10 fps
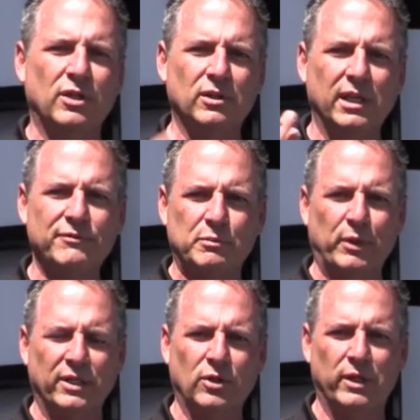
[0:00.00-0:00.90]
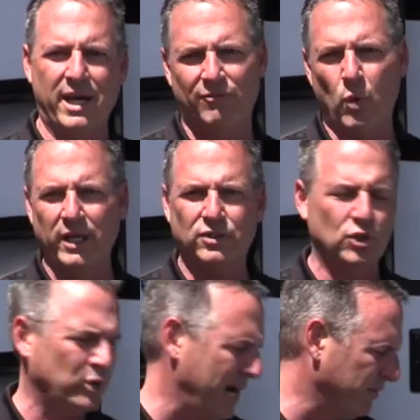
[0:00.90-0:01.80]
You know, leaf springs only have one inch
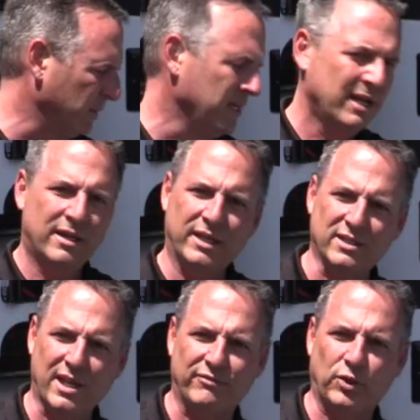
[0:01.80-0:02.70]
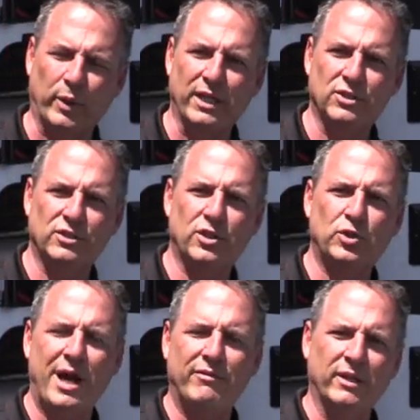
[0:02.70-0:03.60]
of travel. These have three inches of
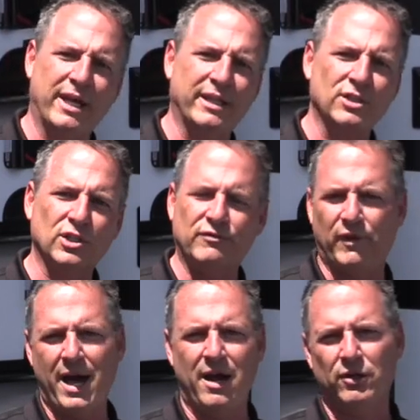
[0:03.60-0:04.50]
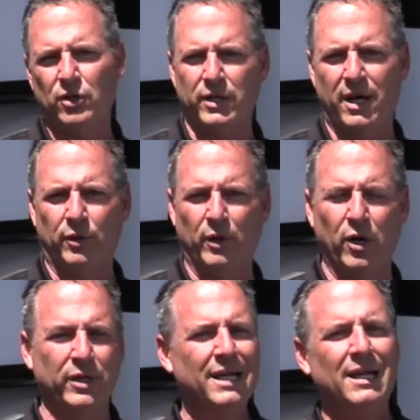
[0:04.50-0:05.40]
travel and they just flat out go down the
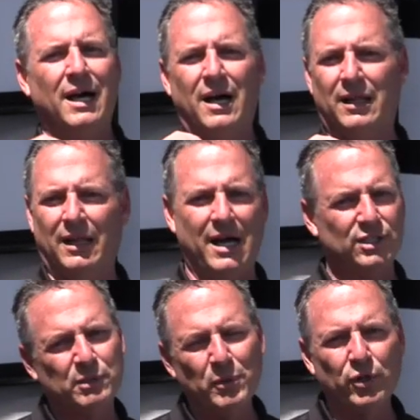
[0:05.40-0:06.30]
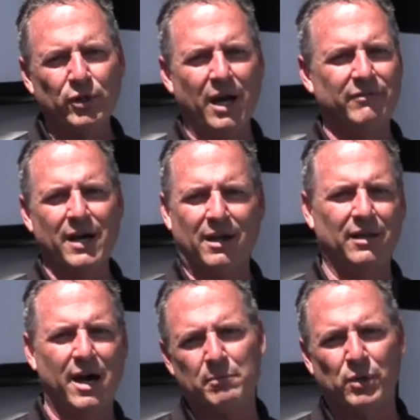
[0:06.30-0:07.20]
road a lot smoother. I've got a
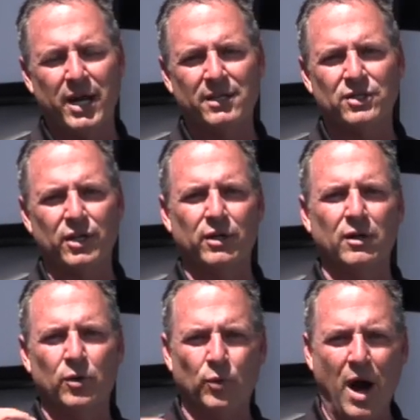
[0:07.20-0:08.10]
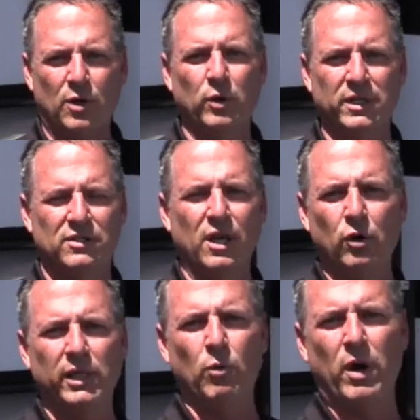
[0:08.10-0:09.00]
lot of brands here. Rockwood is the
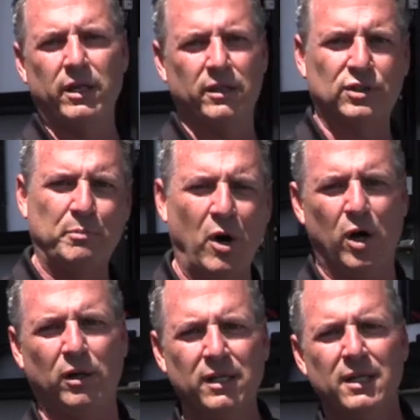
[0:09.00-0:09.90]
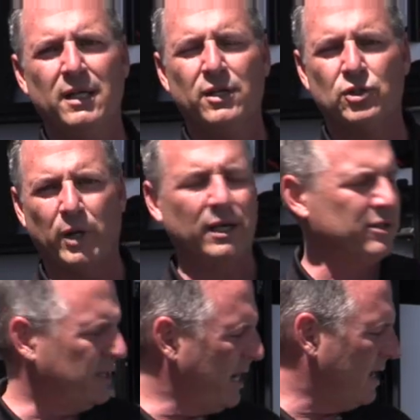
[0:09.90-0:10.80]
only one in the small
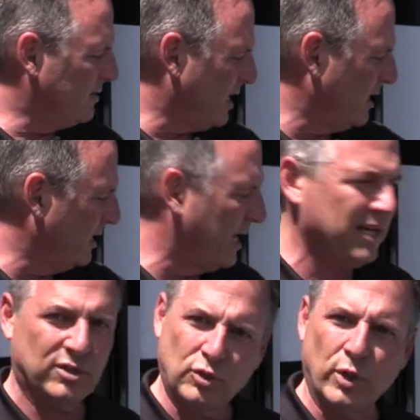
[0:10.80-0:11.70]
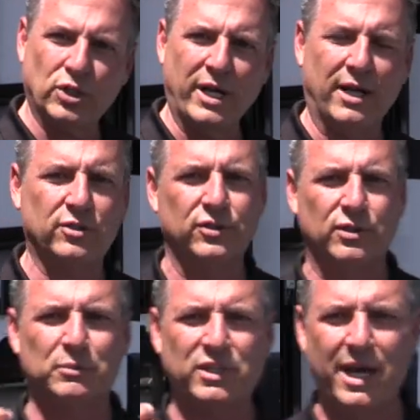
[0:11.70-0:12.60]
trailers that has a uh, has a torsion axle,
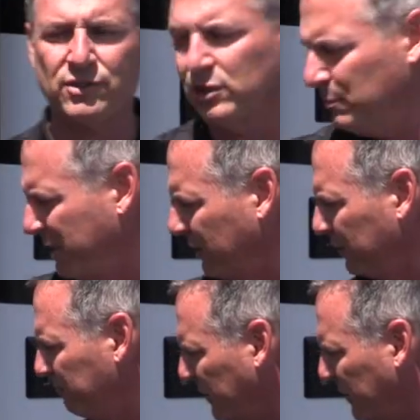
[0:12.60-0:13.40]
substantially better.